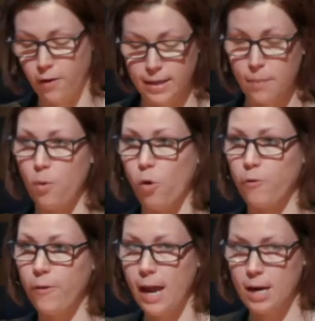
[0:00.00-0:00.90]
find out
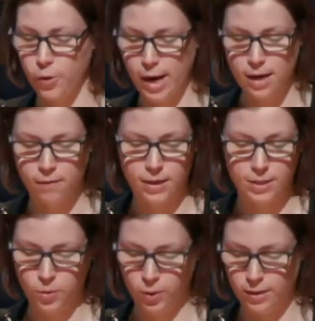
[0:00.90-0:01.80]
more on any of
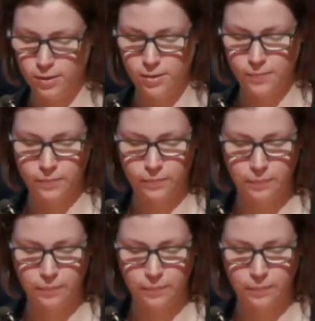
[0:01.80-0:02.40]
these points.